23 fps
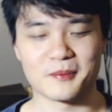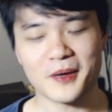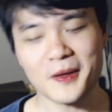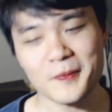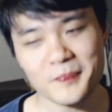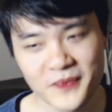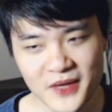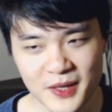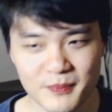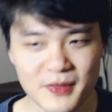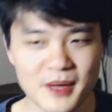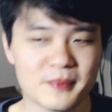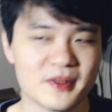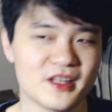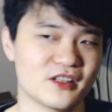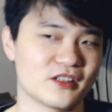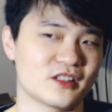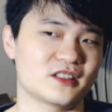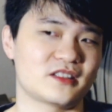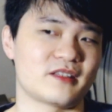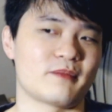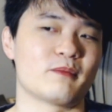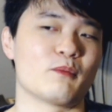But maybe
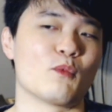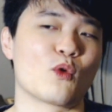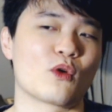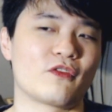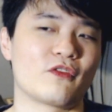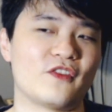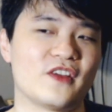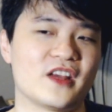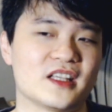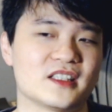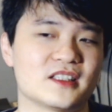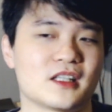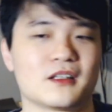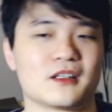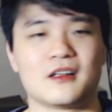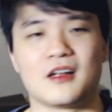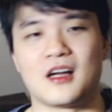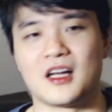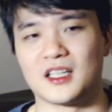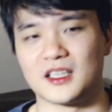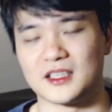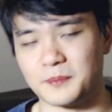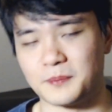there are some more things that are
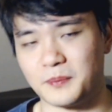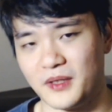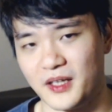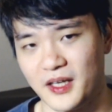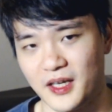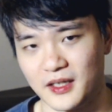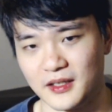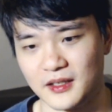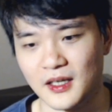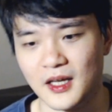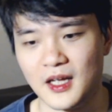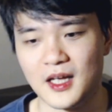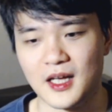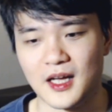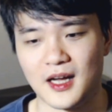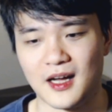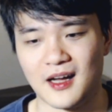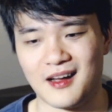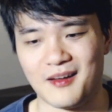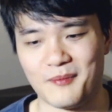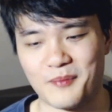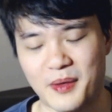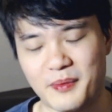not explained,
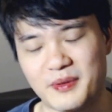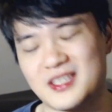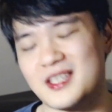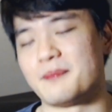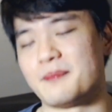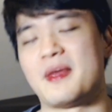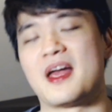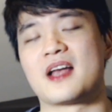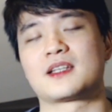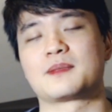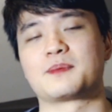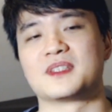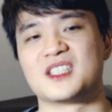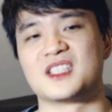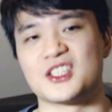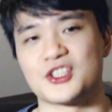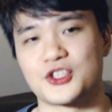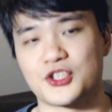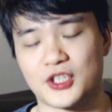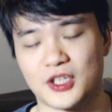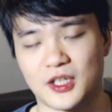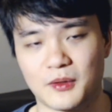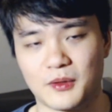maybe some
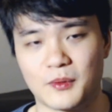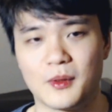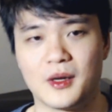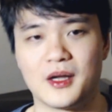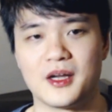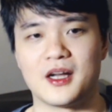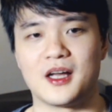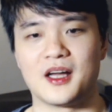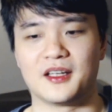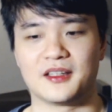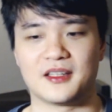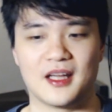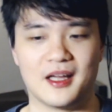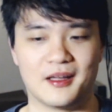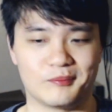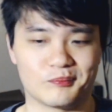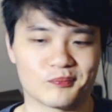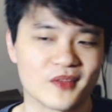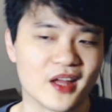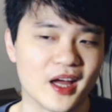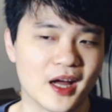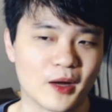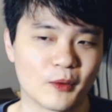exposition and whatnot
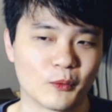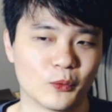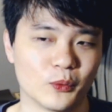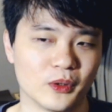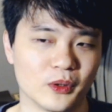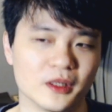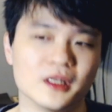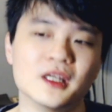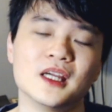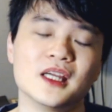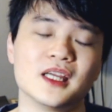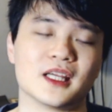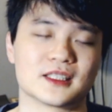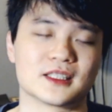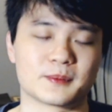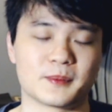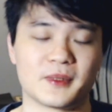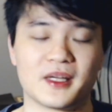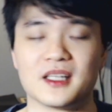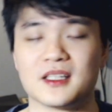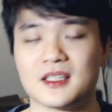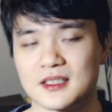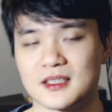that would
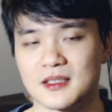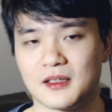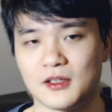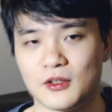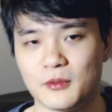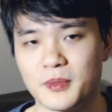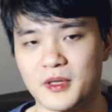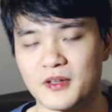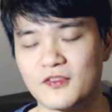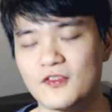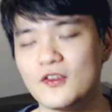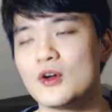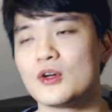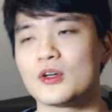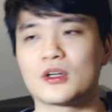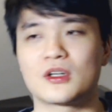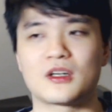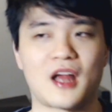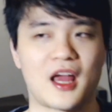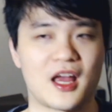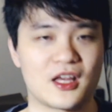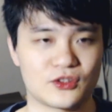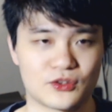explain this a little bit
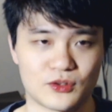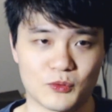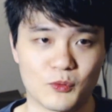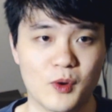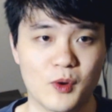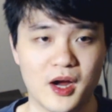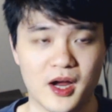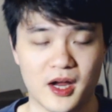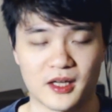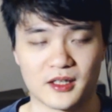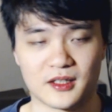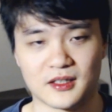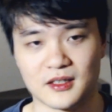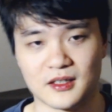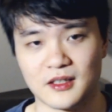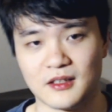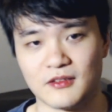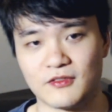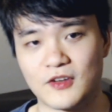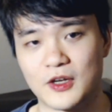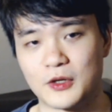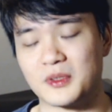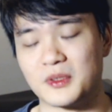further as to why
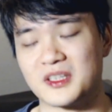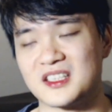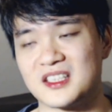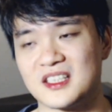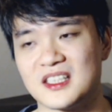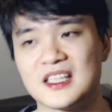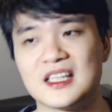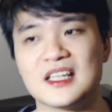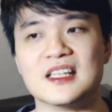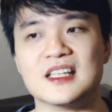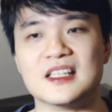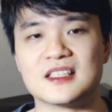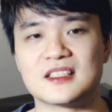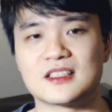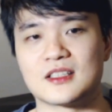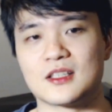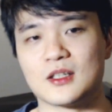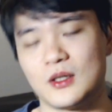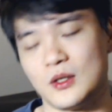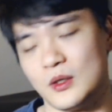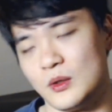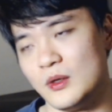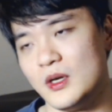the Federacy is
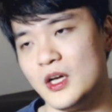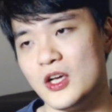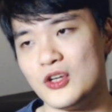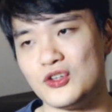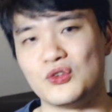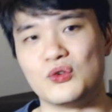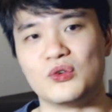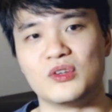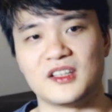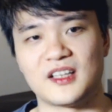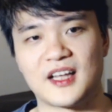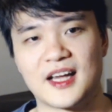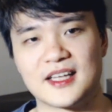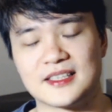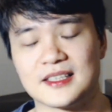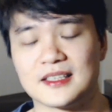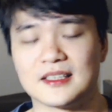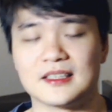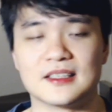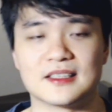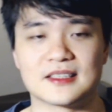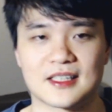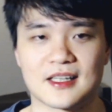still
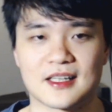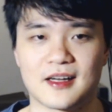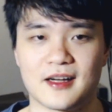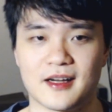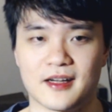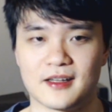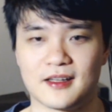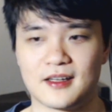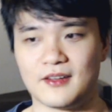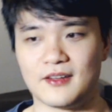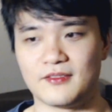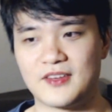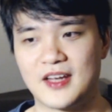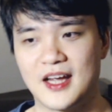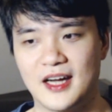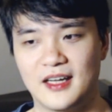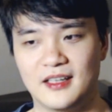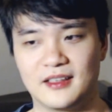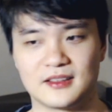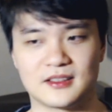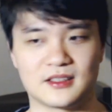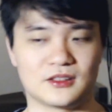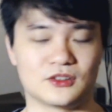utilizing this kind of
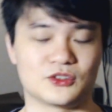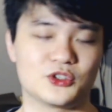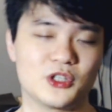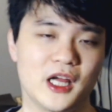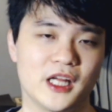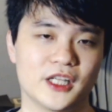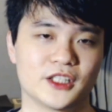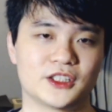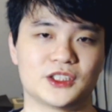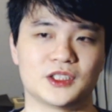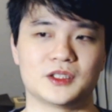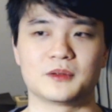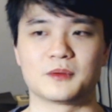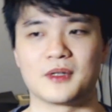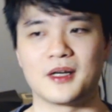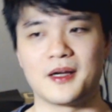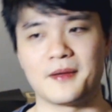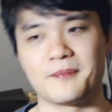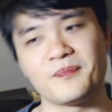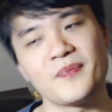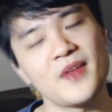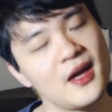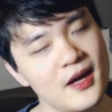tactics and strategy,
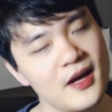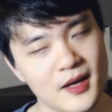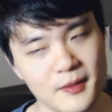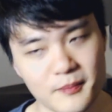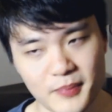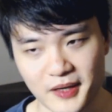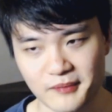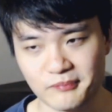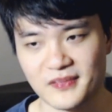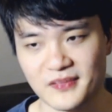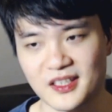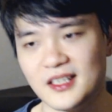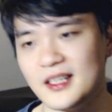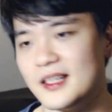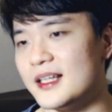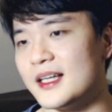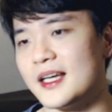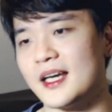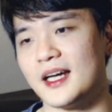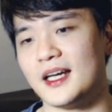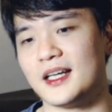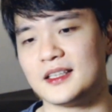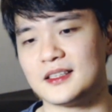right? But in any
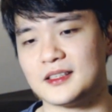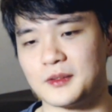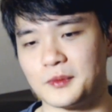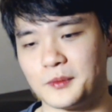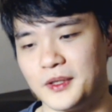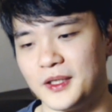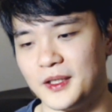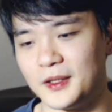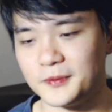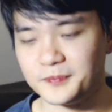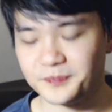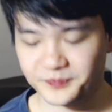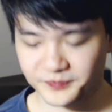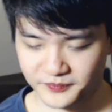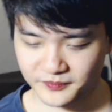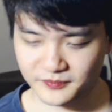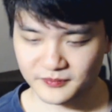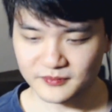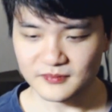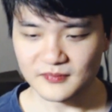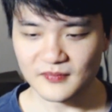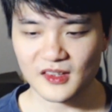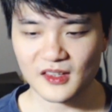case, well,
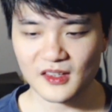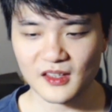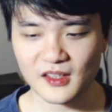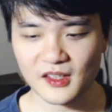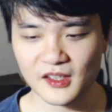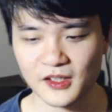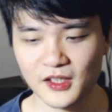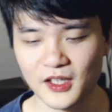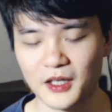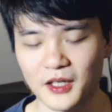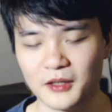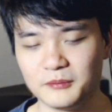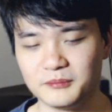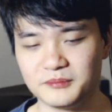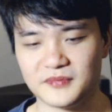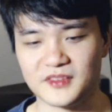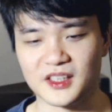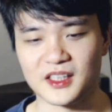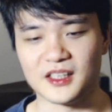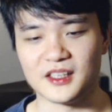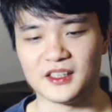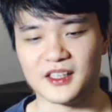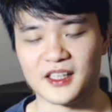you know,
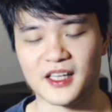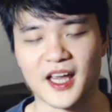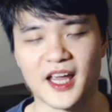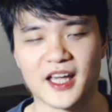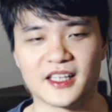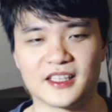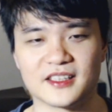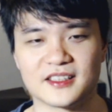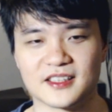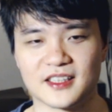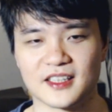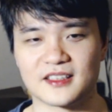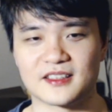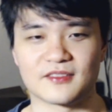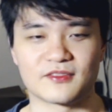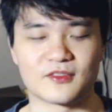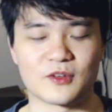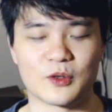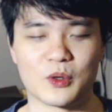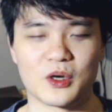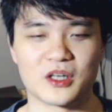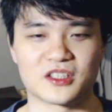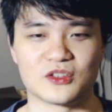the 86, of
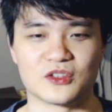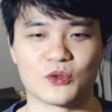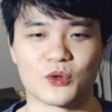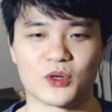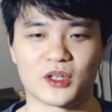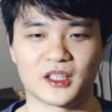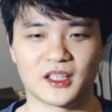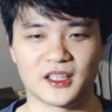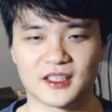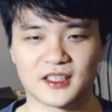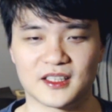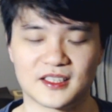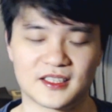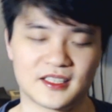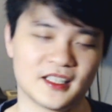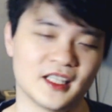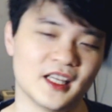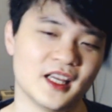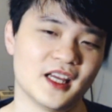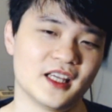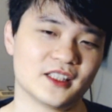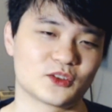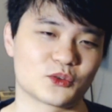course, the Nordlicht
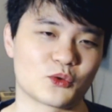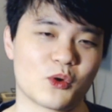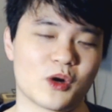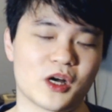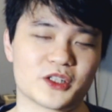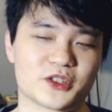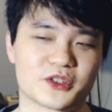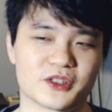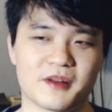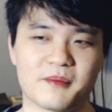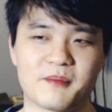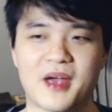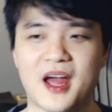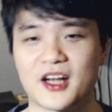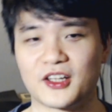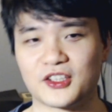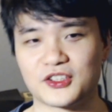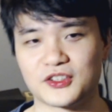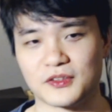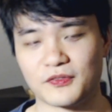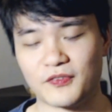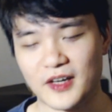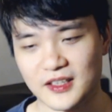squadron
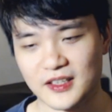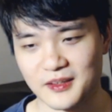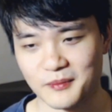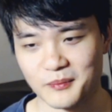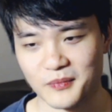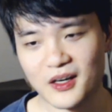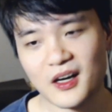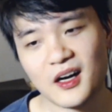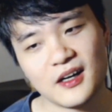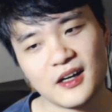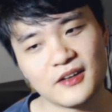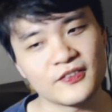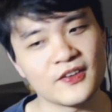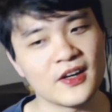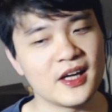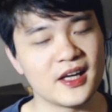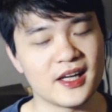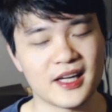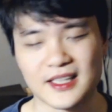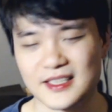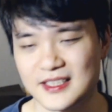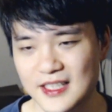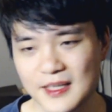managed to fight them off.
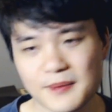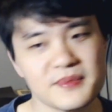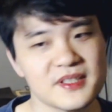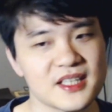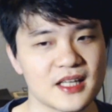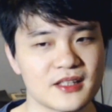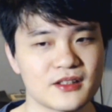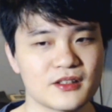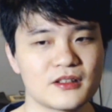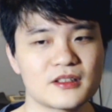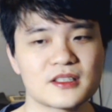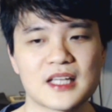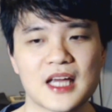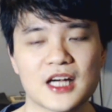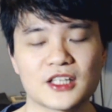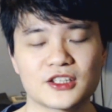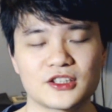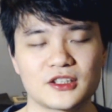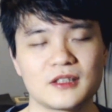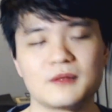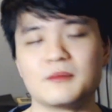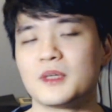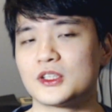It seems that there's
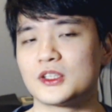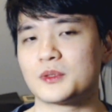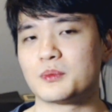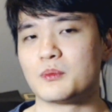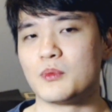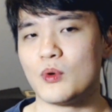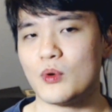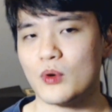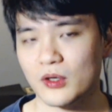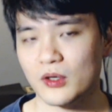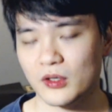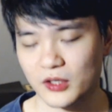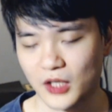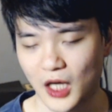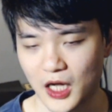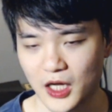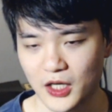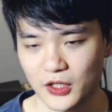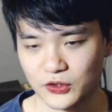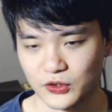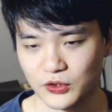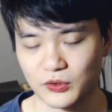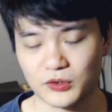actually much more
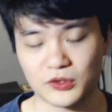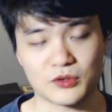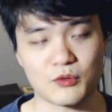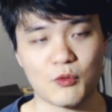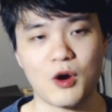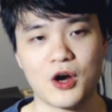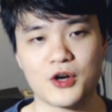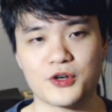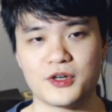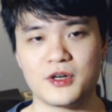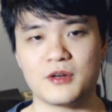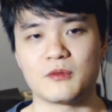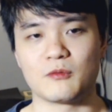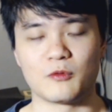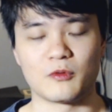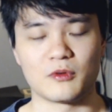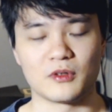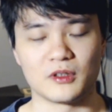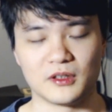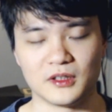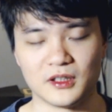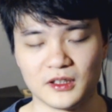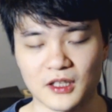to the squadron,
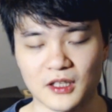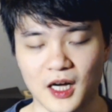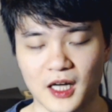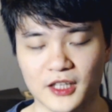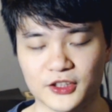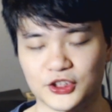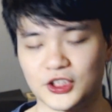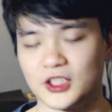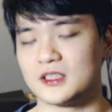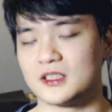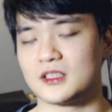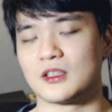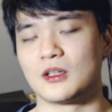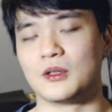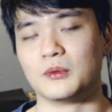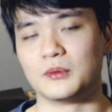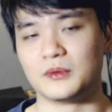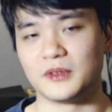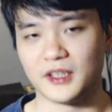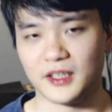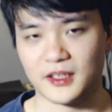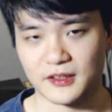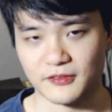not just
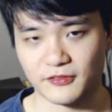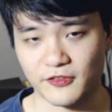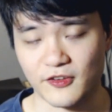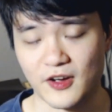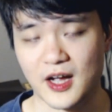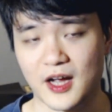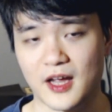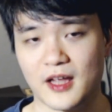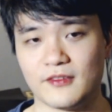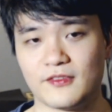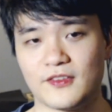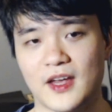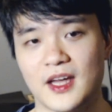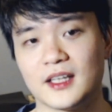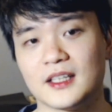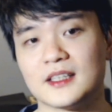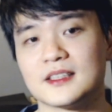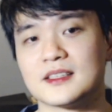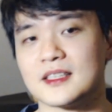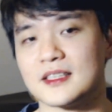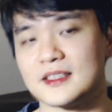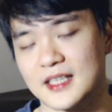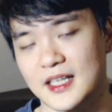only the
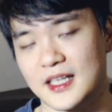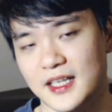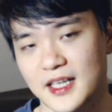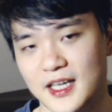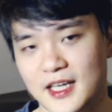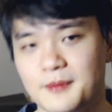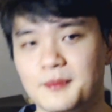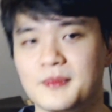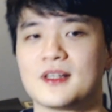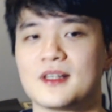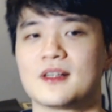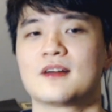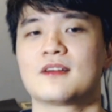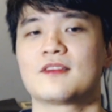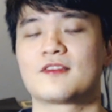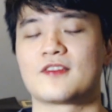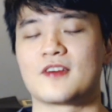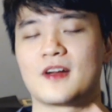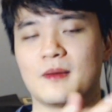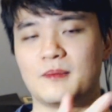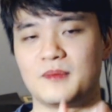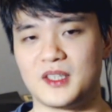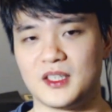586 that came here
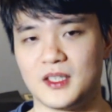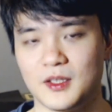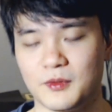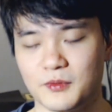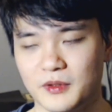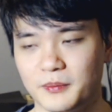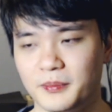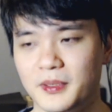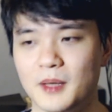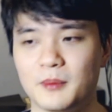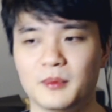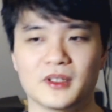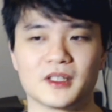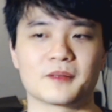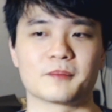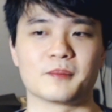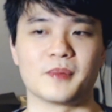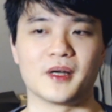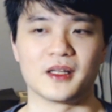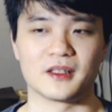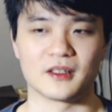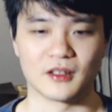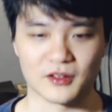from the Republic,
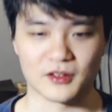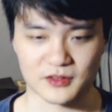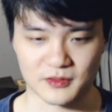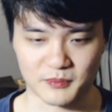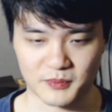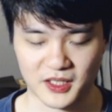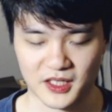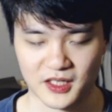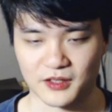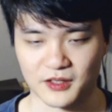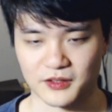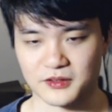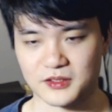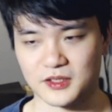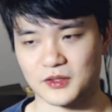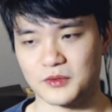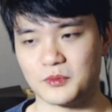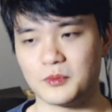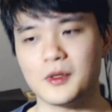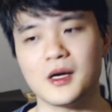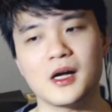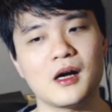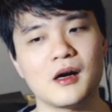but also many others
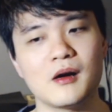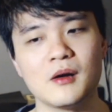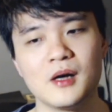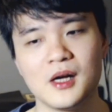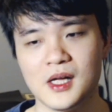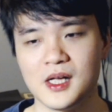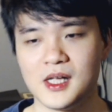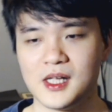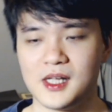as well.